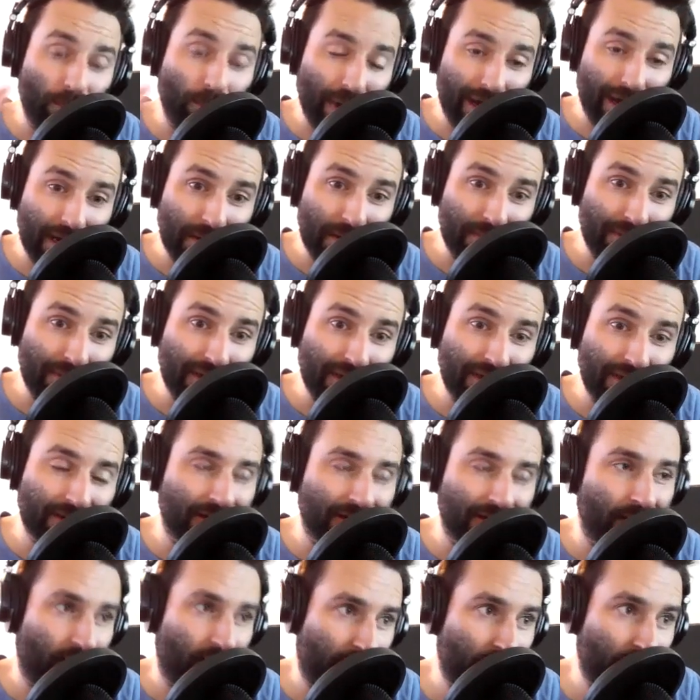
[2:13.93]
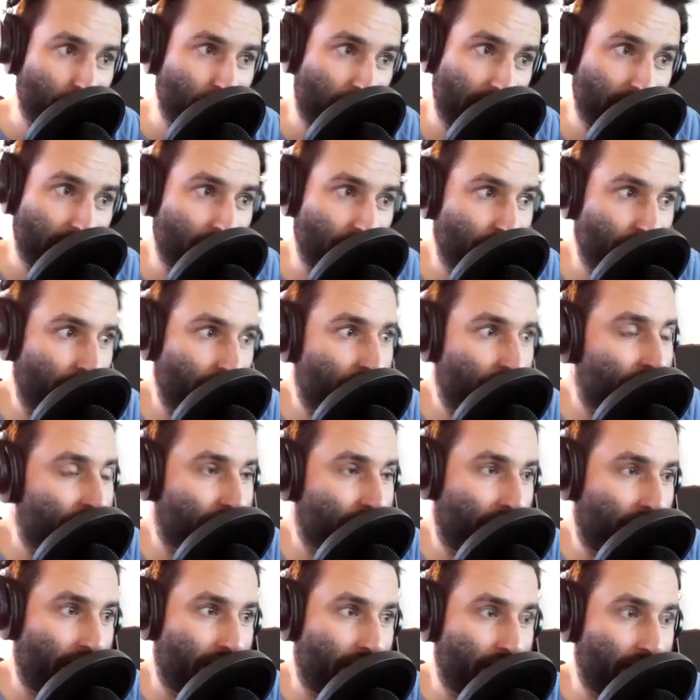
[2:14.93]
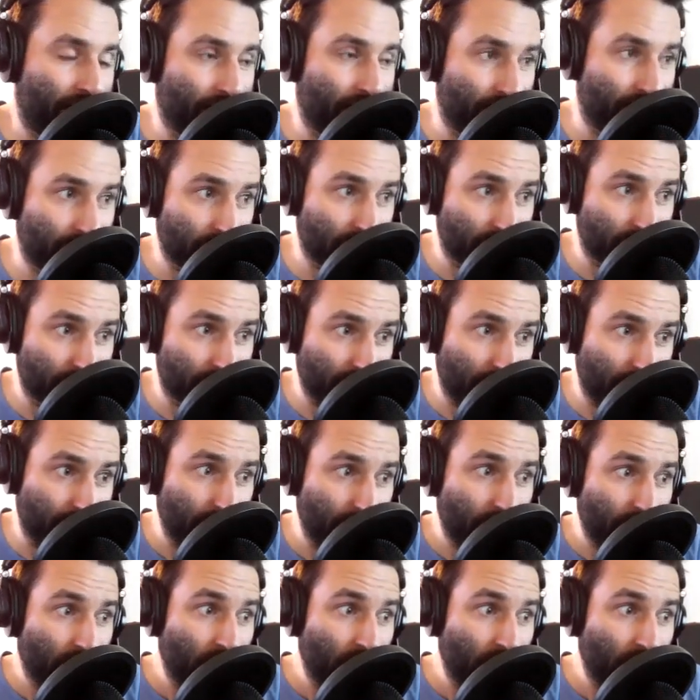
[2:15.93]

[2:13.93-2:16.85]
baby," and he'll like pet the baby's head and he'll say,